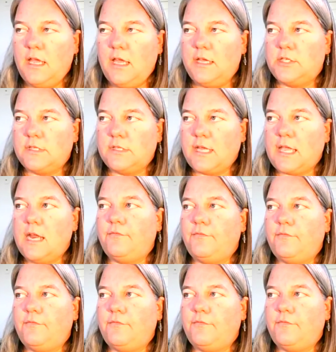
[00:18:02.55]
She was like
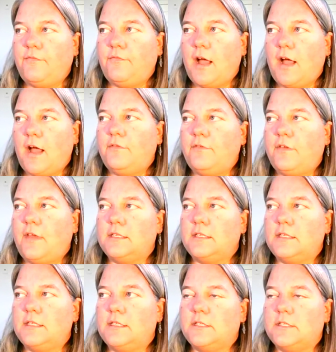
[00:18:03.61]
85 and had
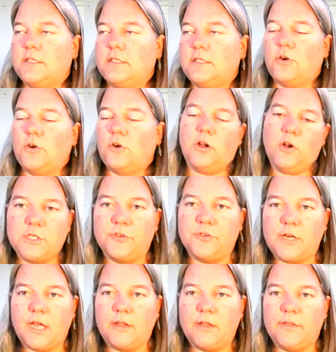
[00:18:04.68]
started a homeless shelter
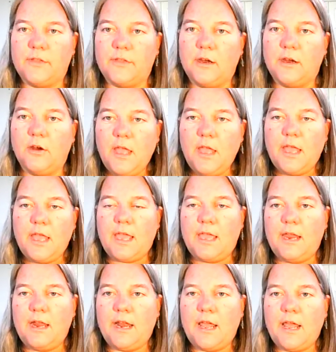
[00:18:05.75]
down there
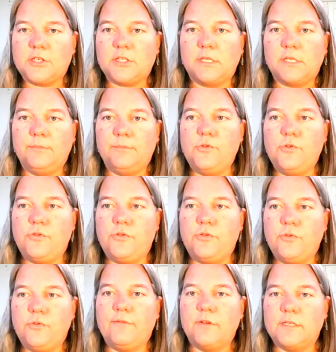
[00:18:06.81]
and actually blew through
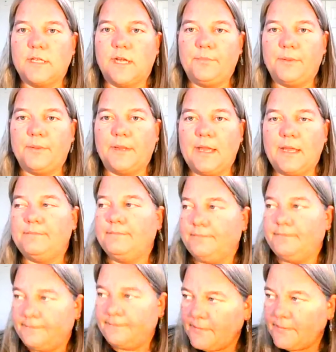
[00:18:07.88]
every stoplight.
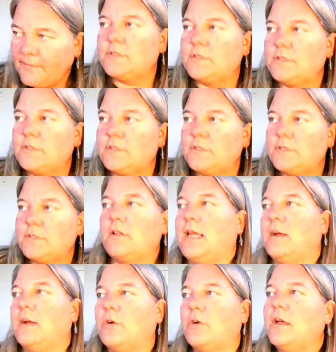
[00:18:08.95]
And that was all on
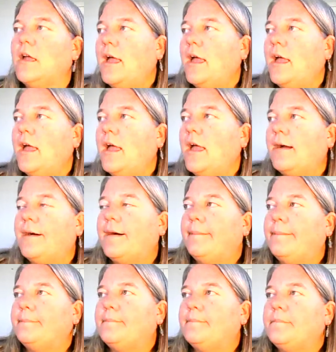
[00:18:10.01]
camera.
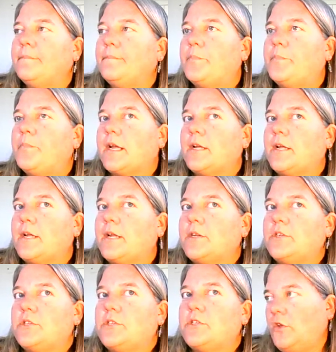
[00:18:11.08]
But I
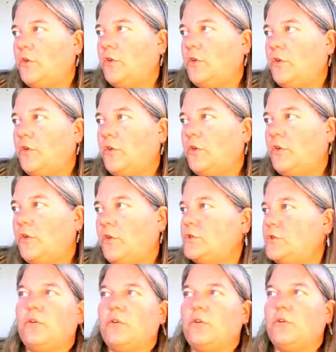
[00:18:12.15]
just filmed
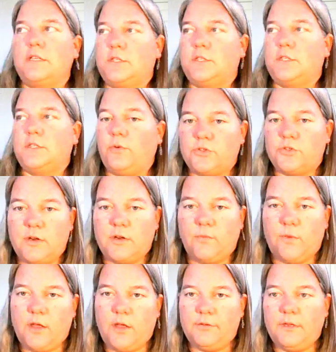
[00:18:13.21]
Charleston as we were driving
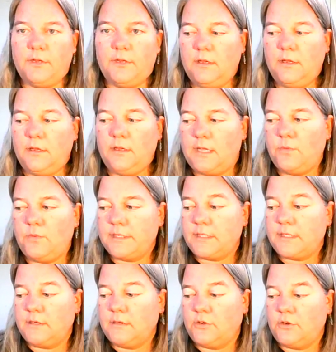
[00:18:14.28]
around. It
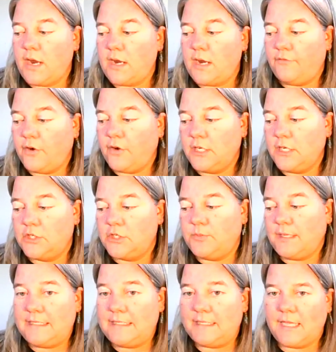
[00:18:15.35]
wasn't great footage, but at
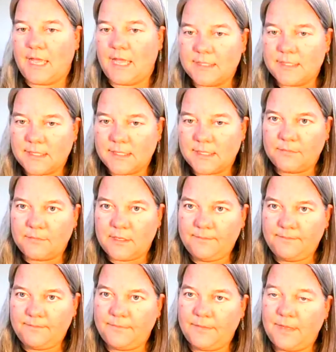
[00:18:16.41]
least I had something.
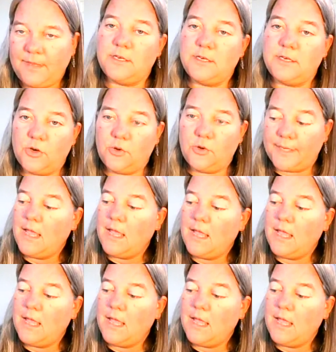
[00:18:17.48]
And you know what?